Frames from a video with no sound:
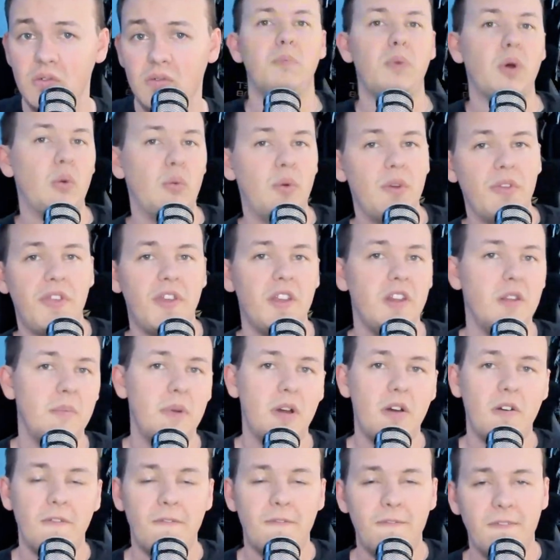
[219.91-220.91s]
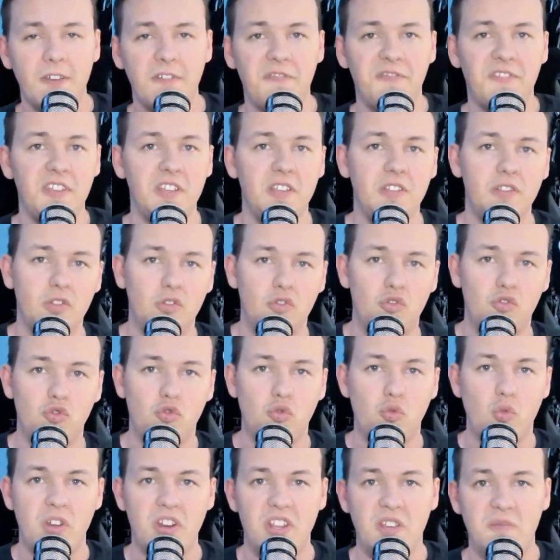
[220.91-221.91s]
But within about 15 to
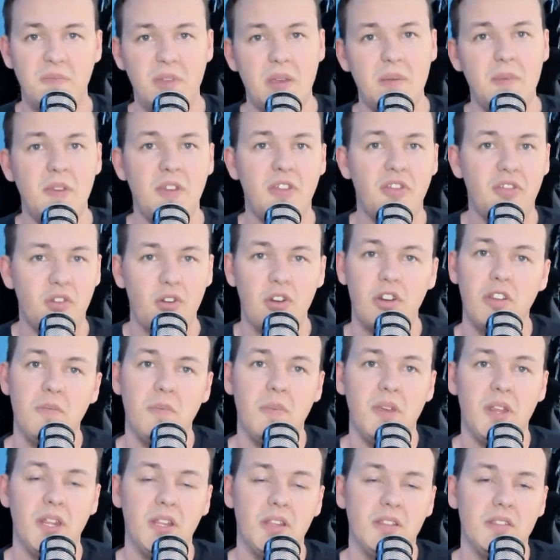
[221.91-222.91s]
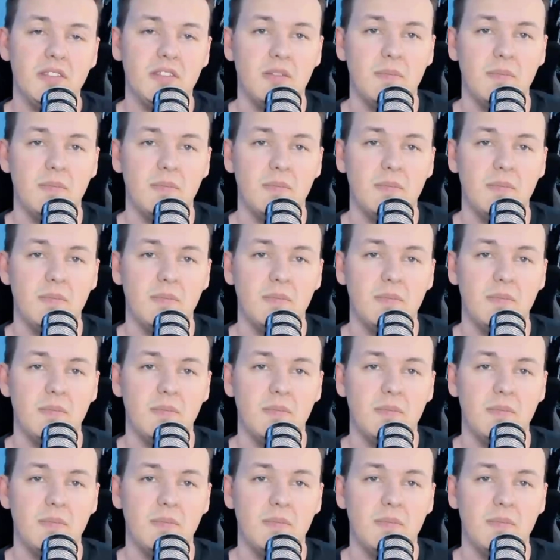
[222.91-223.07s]
20, maybe 30 minutes,